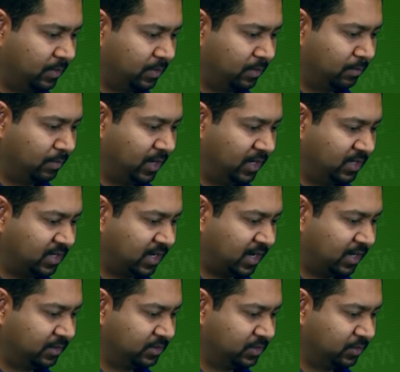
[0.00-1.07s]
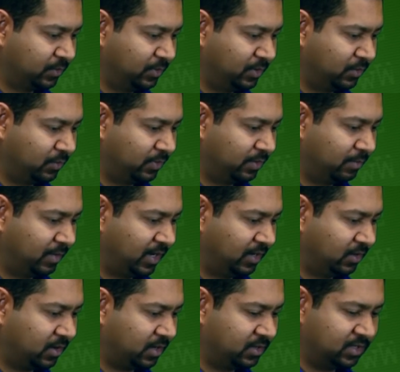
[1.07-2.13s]
the main tag so that we know where the main
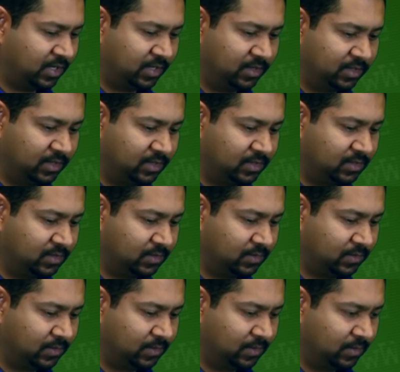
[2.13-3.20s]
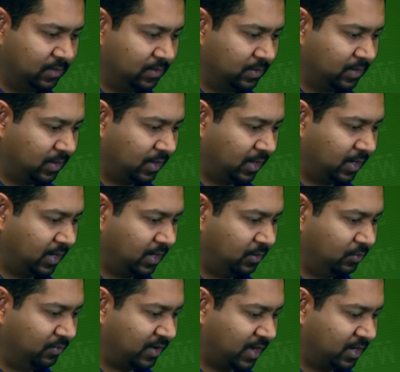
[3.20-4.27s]
content is, and
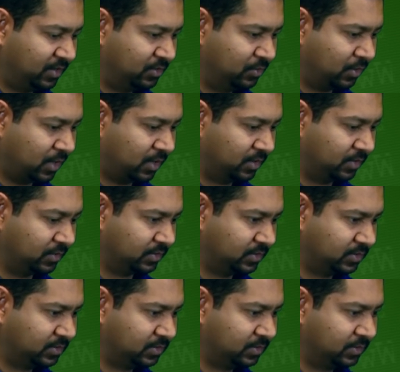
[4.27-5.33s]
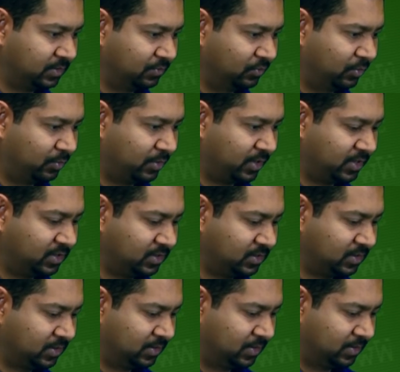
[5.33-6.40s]
we've added 2 articles. If we press
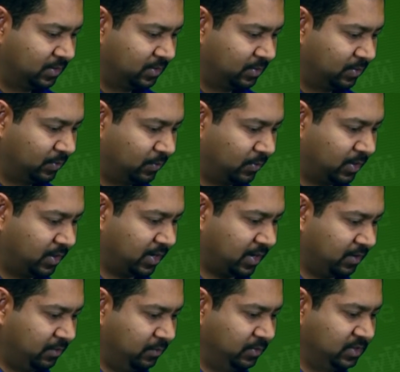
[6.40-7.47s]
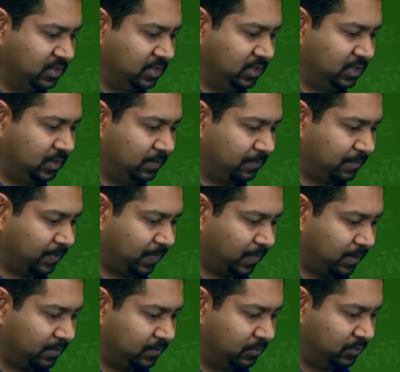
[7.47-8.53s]
Run Now, we see
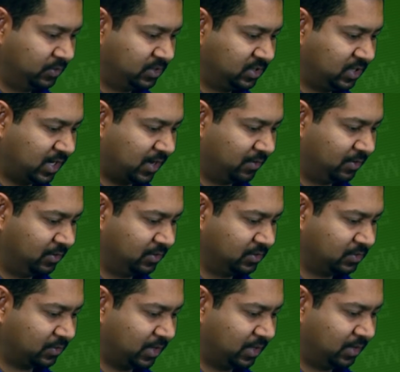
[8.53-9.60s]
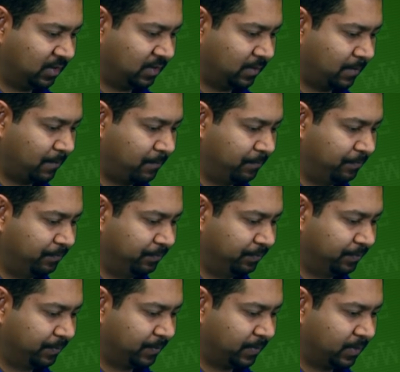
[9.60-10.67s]
how it looks right here,
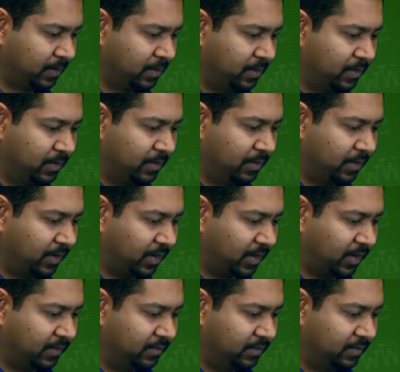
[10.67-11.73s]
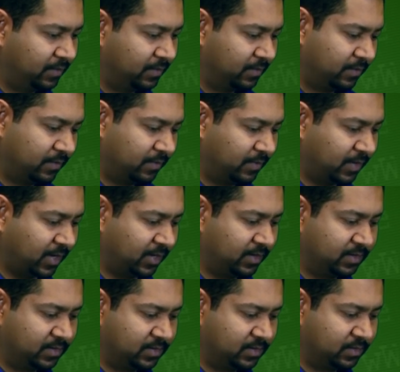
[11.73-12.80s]
and
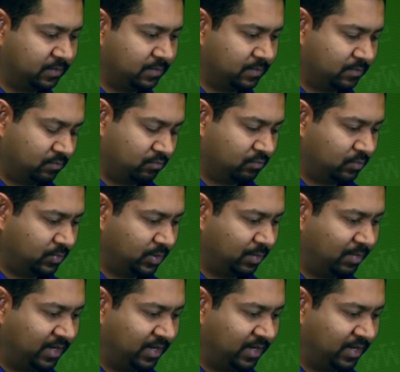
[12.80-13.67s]
that's the